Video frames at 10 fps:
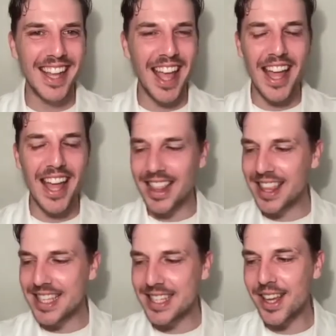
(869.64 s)
And at
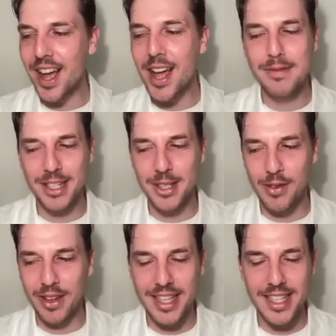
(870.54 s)
this time, did you
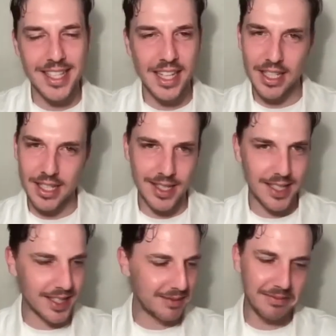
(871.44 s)
ever consider
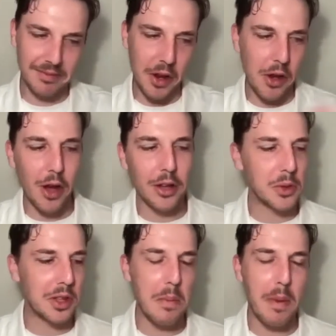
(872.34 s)
just not
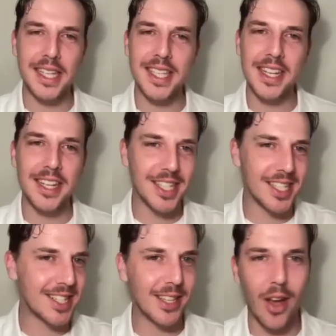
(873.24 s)
doing the medicine and
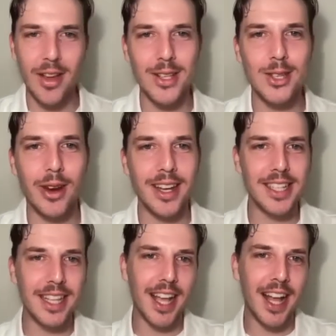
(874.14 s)
just going straight
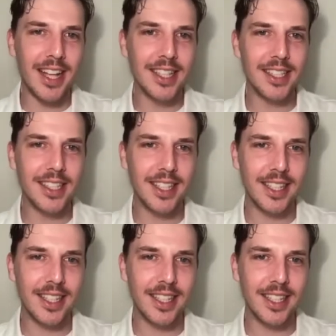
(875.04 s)
into the arts?